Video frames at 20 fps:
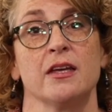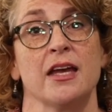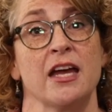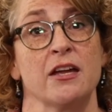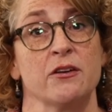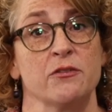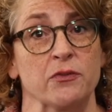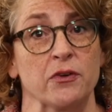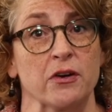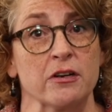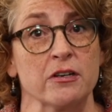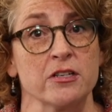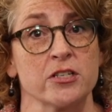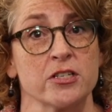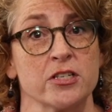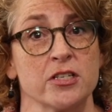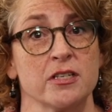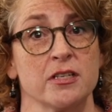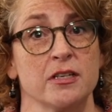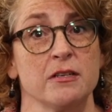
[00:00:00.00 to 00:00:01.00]
At
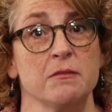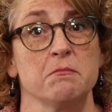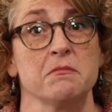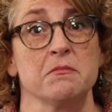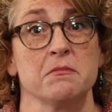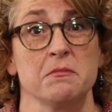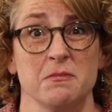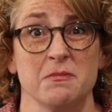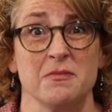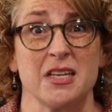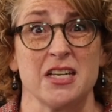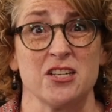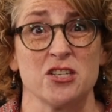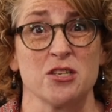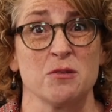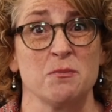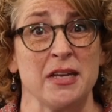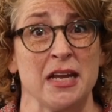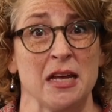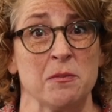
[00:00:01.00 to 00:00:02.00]
first, they
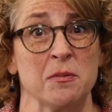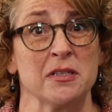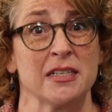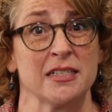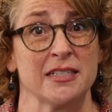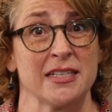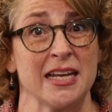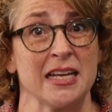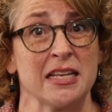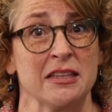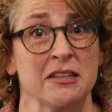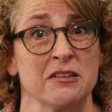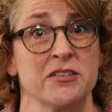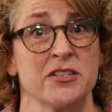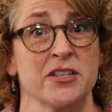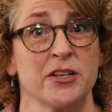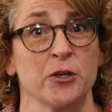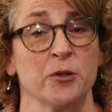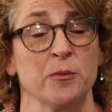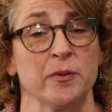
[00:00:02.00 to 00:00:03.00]
should be able to take their
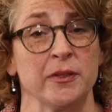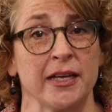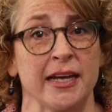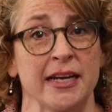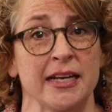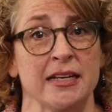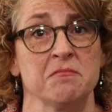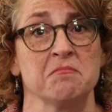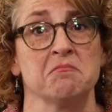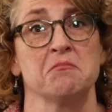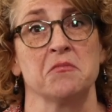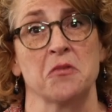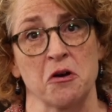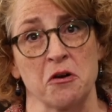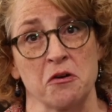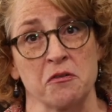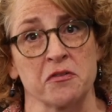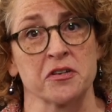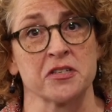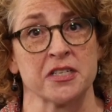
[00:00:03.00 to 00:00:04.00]
dinner plate
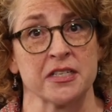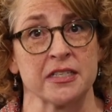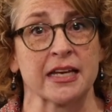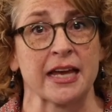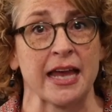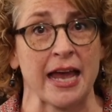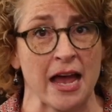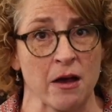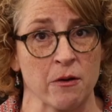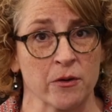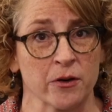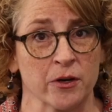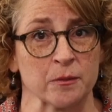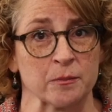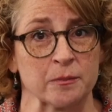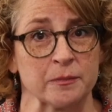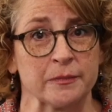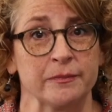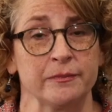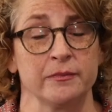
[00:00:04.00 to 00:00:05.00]
over to the counter.